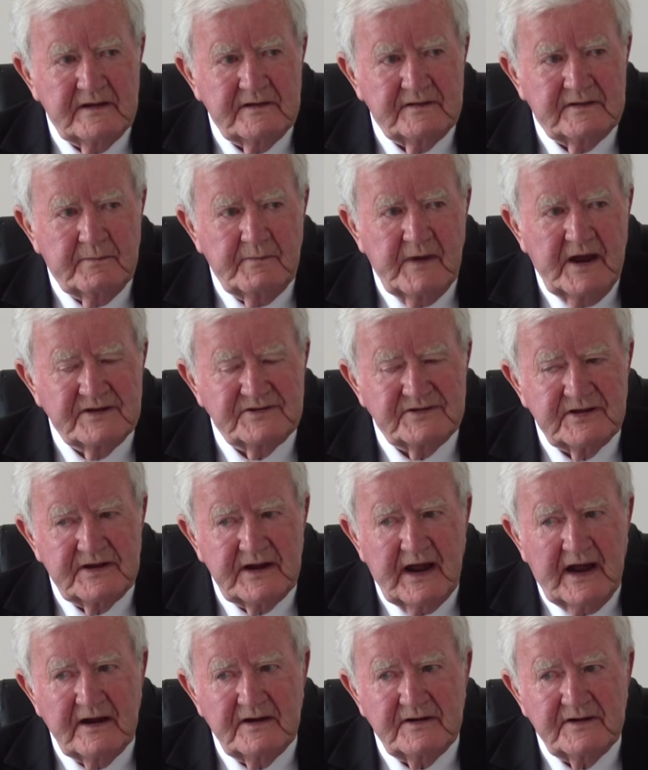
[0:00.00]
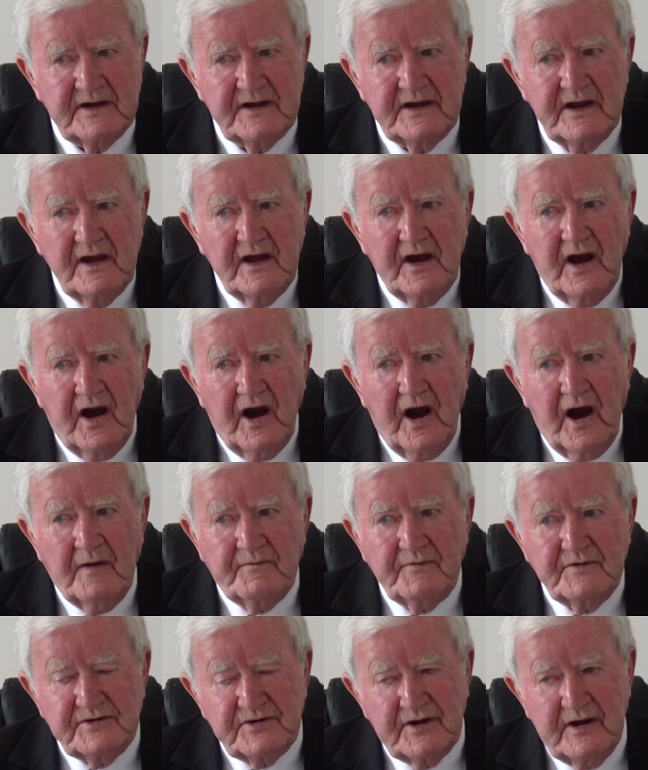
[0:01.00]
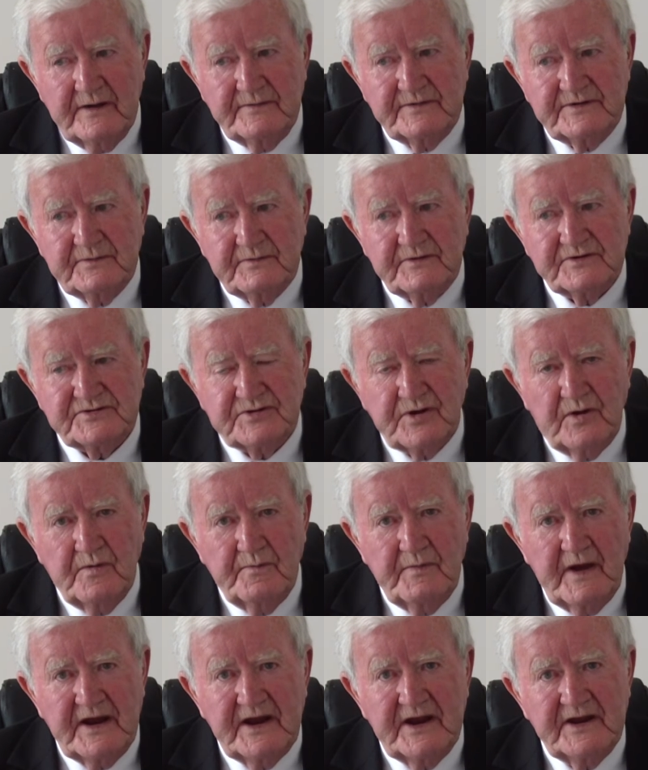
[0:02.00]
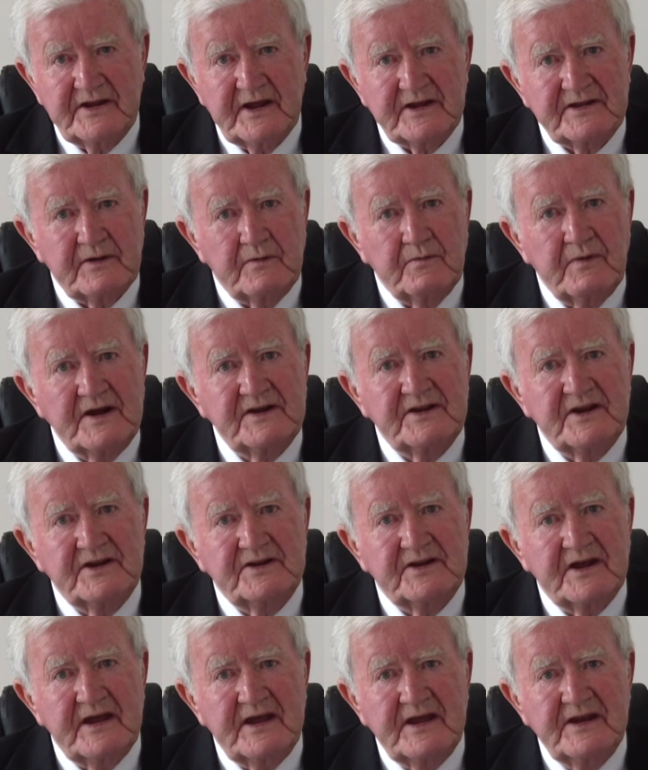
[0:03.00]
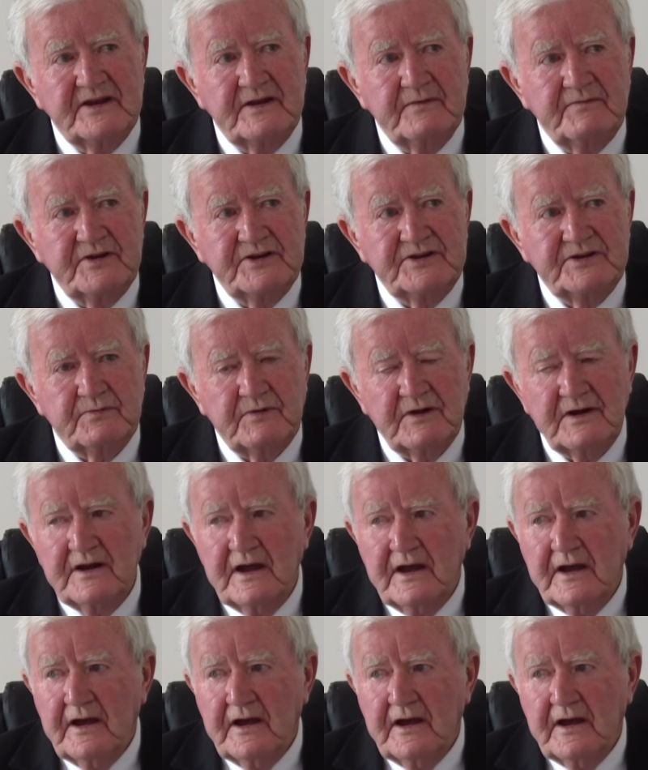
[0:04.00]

the men's sodality, oftentimes there were so many that they went into individual